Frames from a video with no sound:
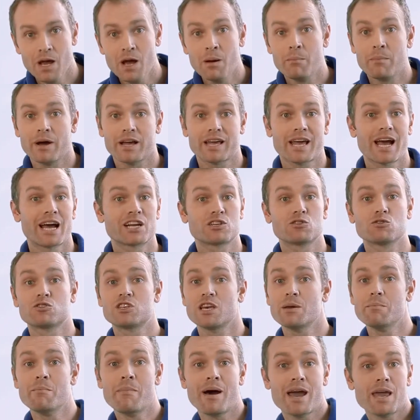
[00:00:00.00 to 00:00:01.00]
My
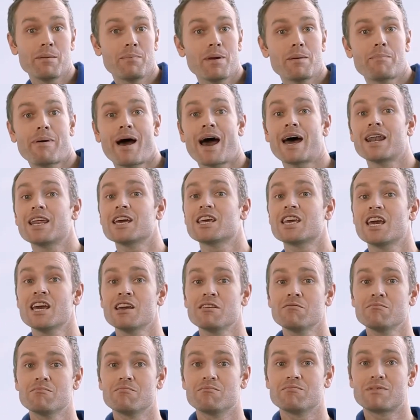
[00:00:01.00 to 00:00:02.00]
casualty may be
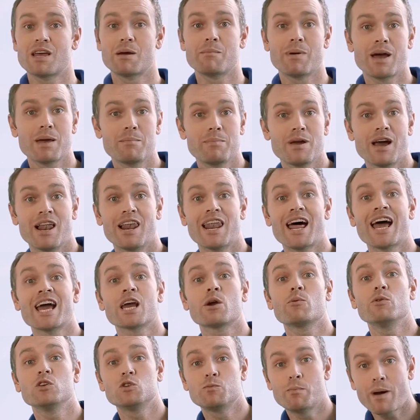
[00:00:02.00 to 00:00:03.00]
panicking, there may be a
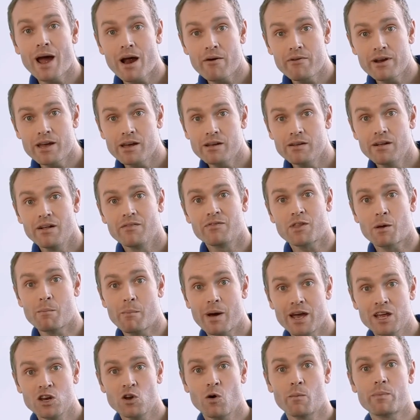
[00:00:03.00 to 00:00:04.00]
language barrier, they
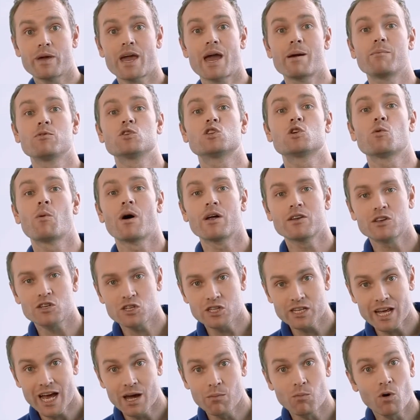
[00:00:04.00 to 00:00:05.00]
may not be able to
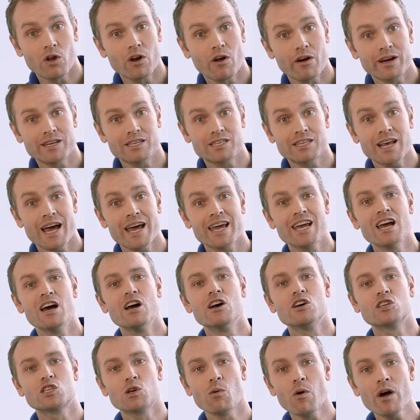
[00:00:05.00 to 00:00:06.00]
understand what I say,
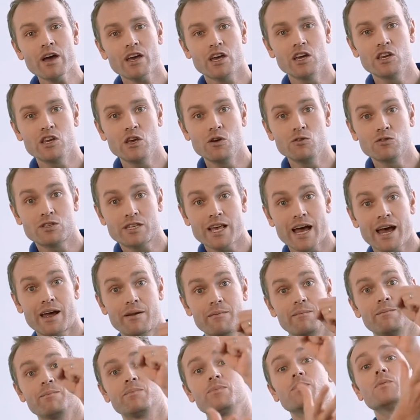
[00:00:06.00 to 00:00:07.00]
so I can use
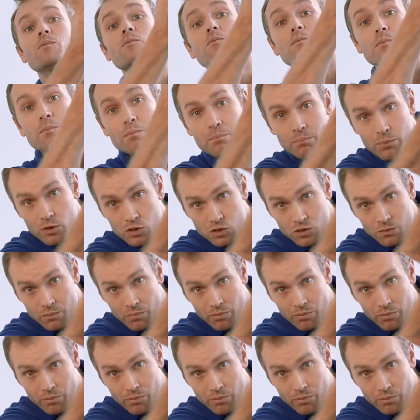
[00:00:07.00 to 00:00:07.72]
that, put some